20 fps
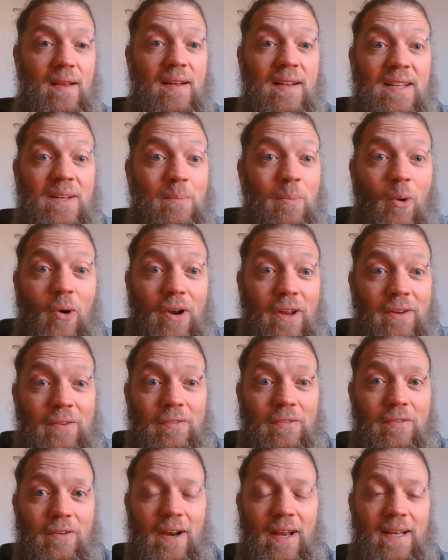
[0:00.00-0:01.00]
Good morning,
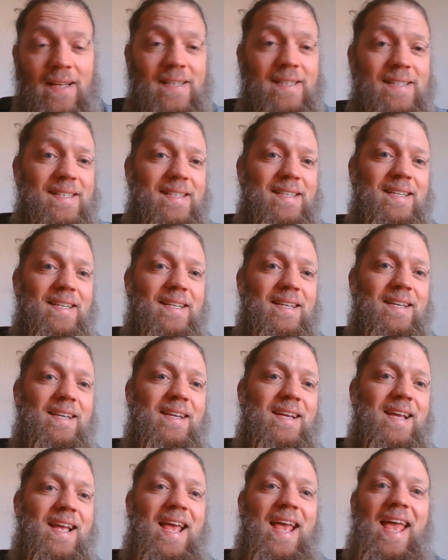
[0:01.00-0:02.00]
friends,
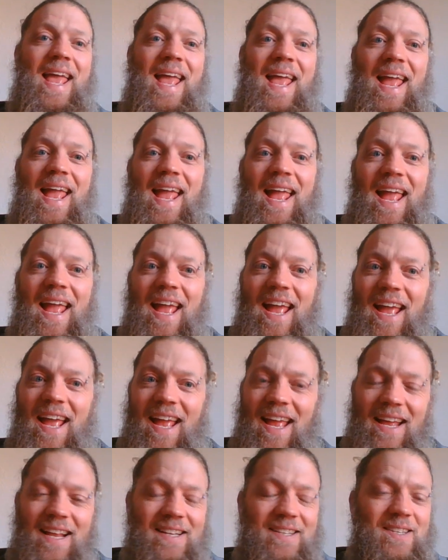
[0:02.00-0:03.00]

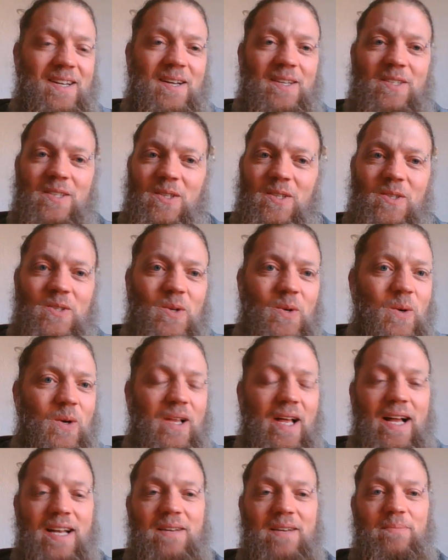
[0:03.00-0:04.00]
and just so
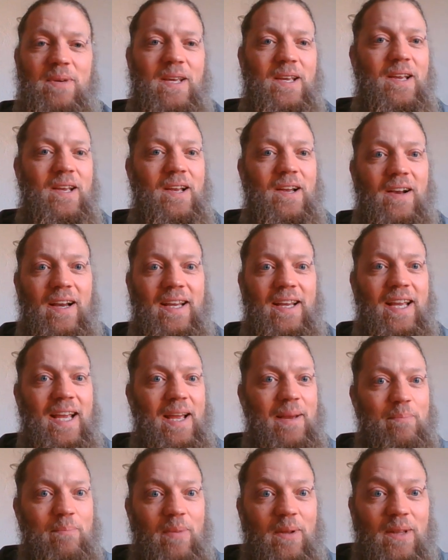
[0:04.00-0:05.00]
glad to be here. I
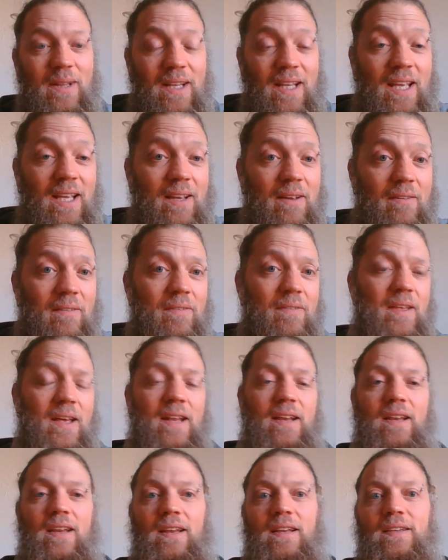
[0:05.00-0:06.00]
can't believe
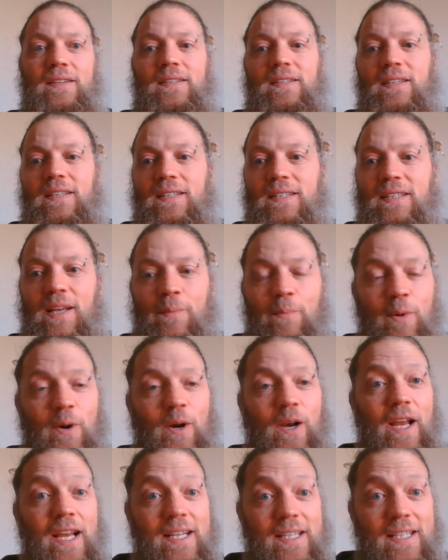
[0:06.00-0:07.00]
that it is
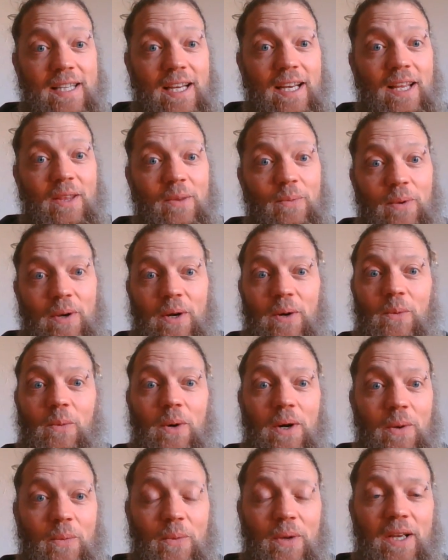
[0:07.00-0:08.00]
December 18th. We are
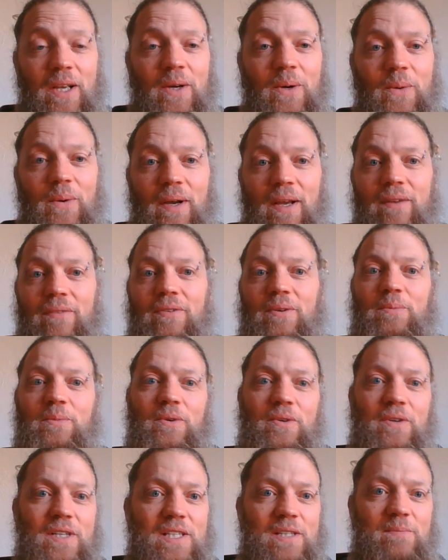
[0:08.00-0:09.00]
1 week away from
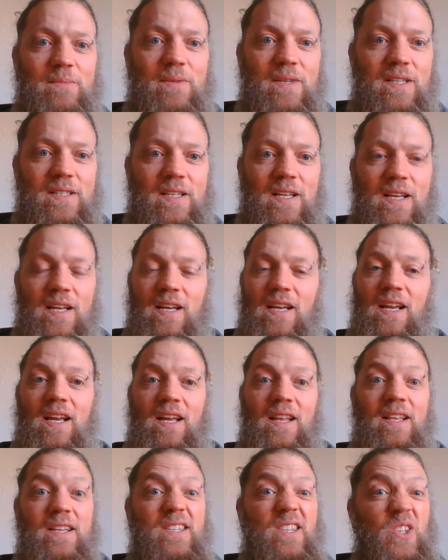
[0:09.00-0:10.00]
Christmas.
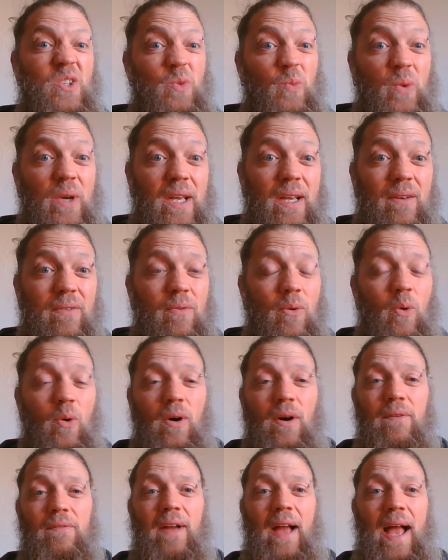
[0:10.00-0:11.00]
This is week
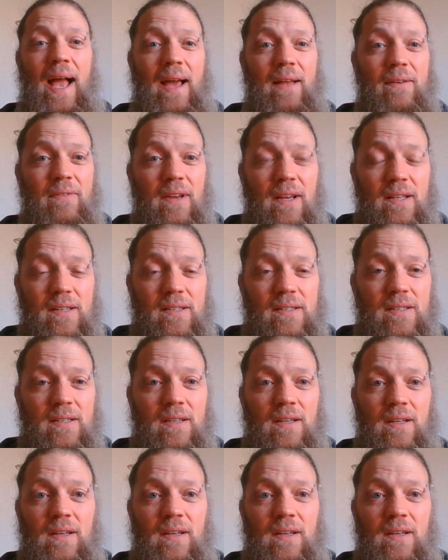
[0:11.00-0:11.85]
four of Advent,